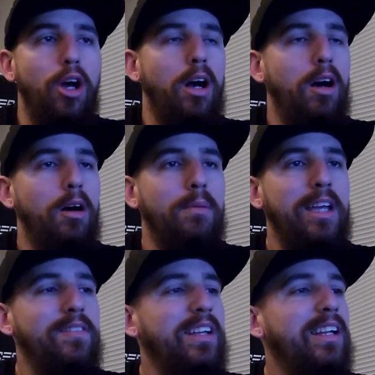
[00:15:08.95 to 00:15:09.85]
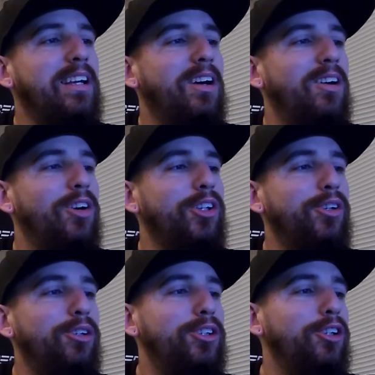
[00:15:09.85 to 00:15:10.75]
Even on
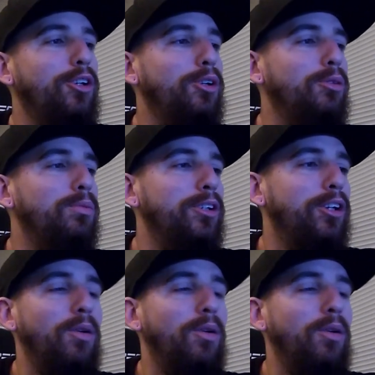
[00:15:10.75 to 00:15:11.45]
YouTube,